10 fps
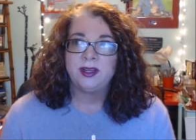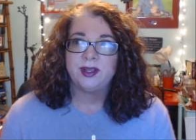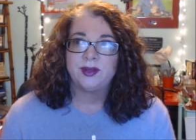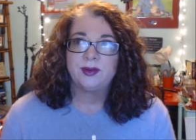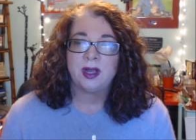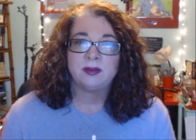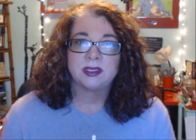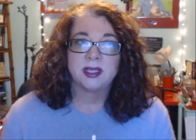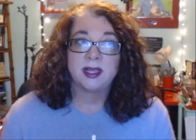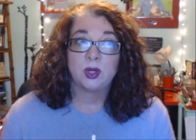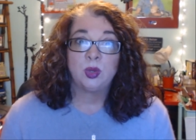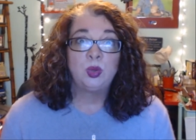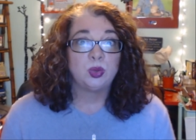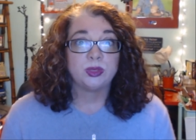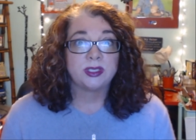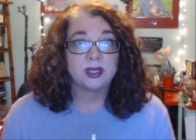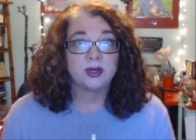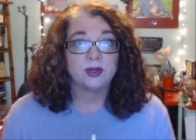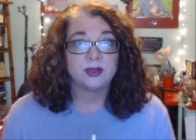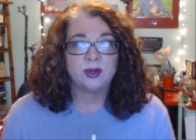You know, I was like, oh,
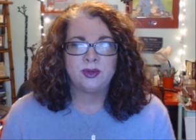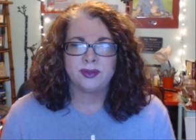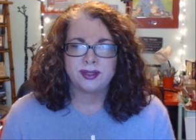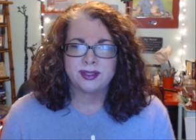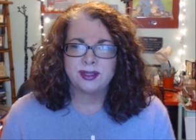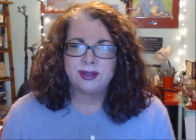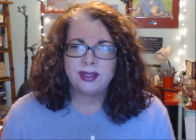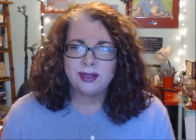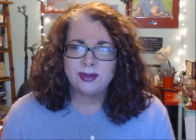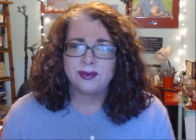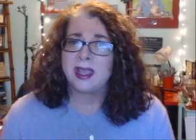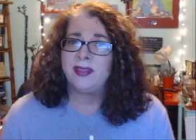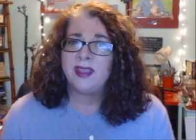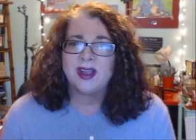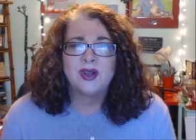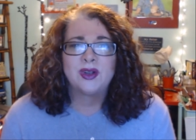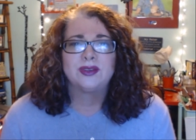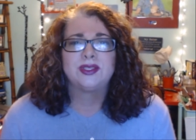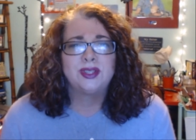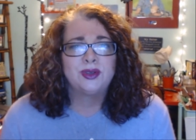stickers. Oh, they're so cute. And they
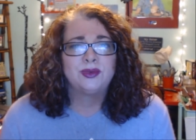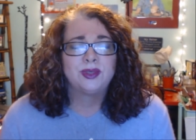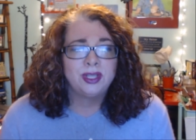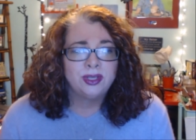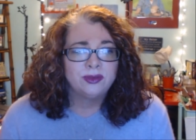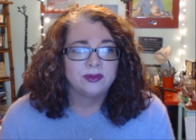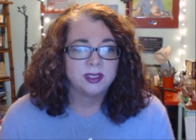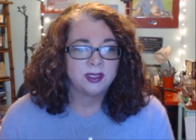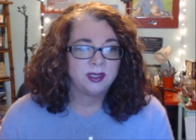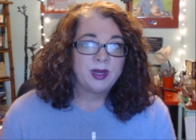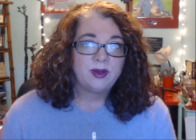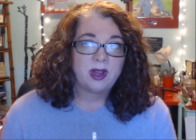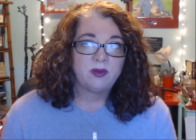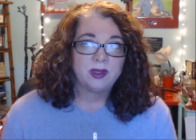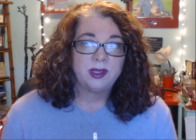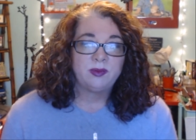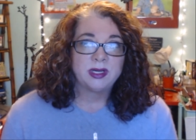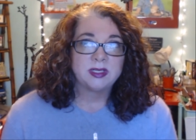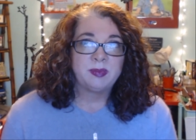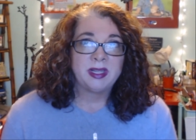are so cute. But do I really
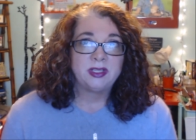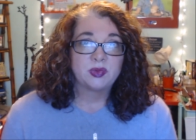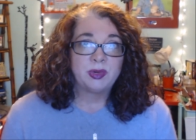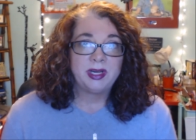want to spend